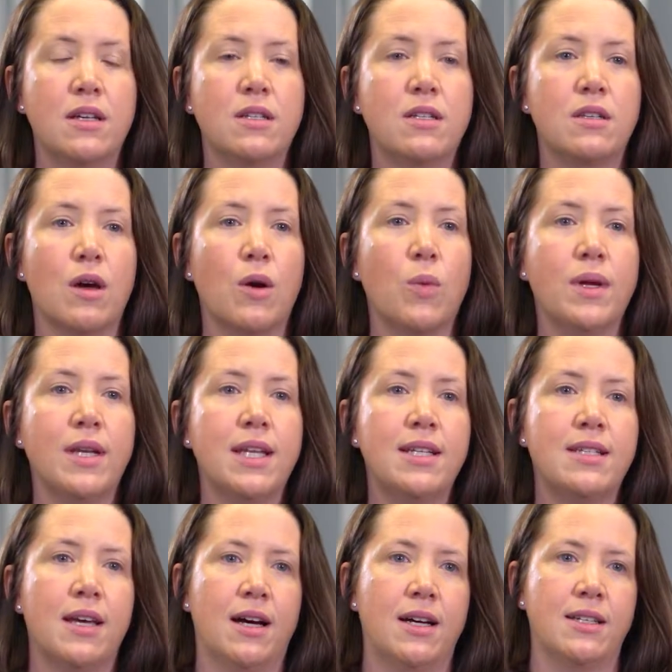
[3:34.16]
So we
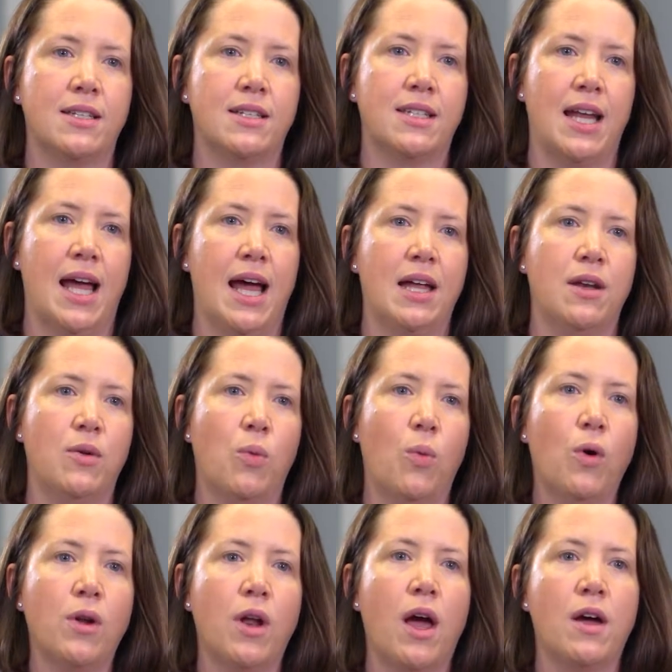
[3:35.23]
need to understand
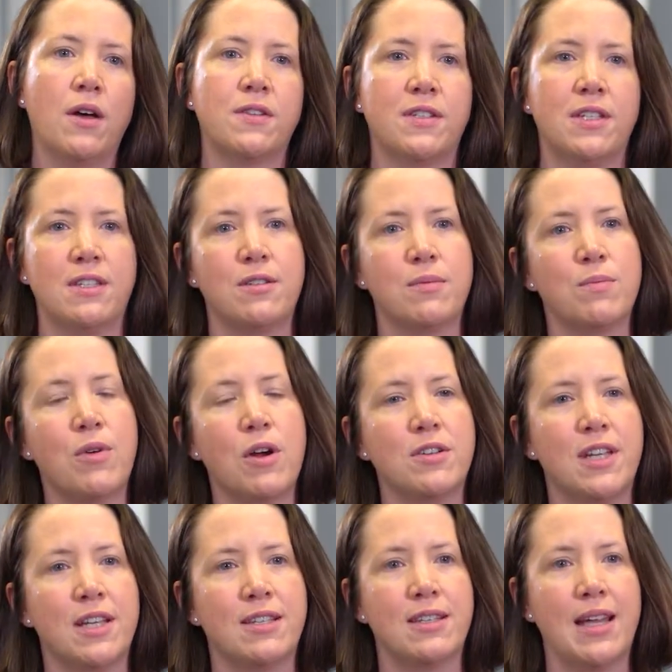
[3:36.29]
what Earth system
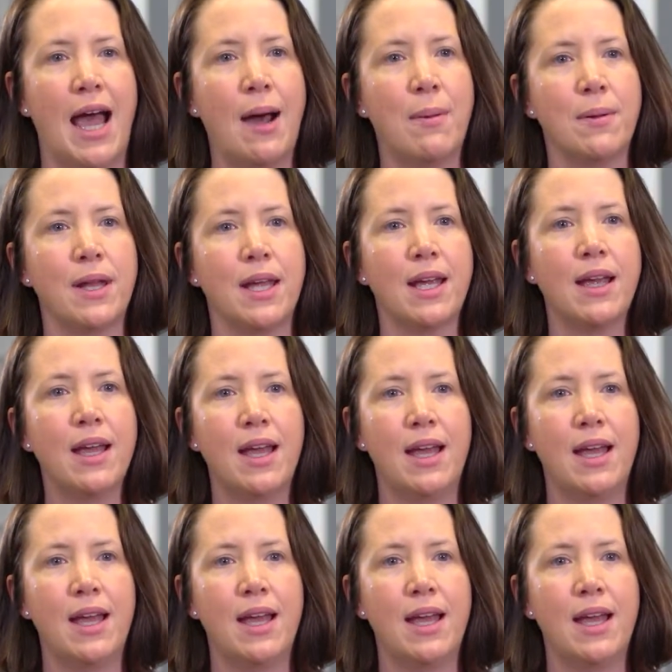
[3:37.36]
processes are happening